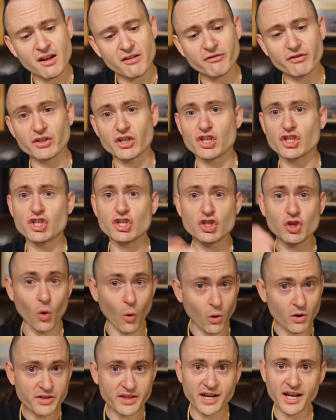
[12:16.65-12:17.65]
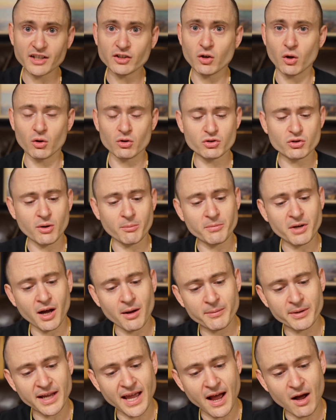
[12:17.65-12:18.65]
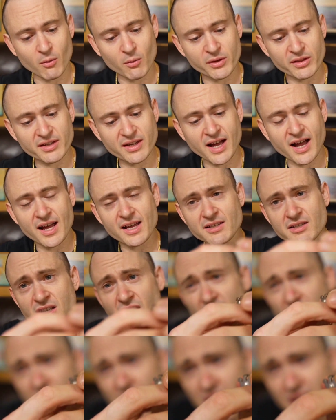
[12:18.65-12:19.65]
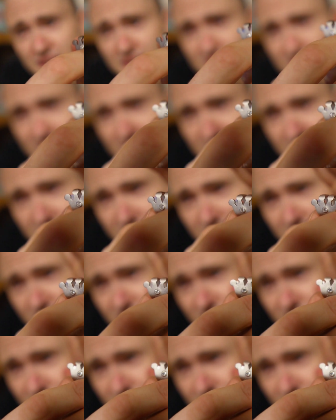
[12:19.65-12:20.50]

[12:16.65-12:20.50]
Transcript: for the store that I told you I'm coming out with, guys. The